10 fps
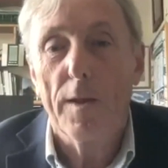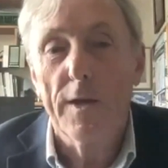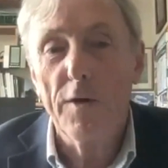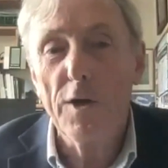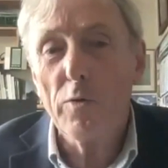
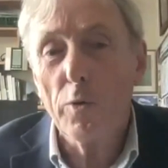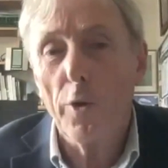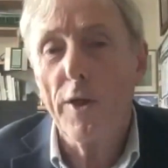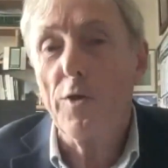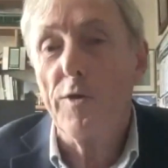Now, these are
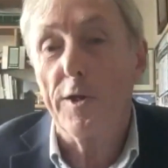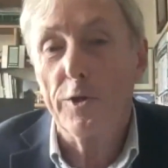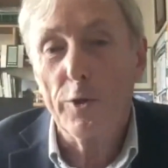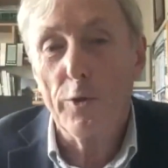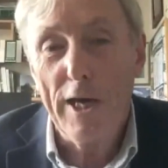all things that
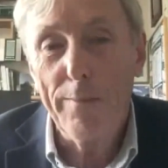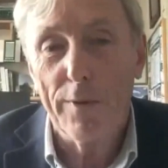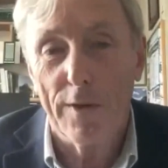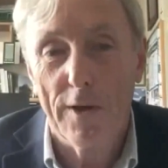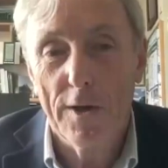do
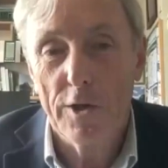happen.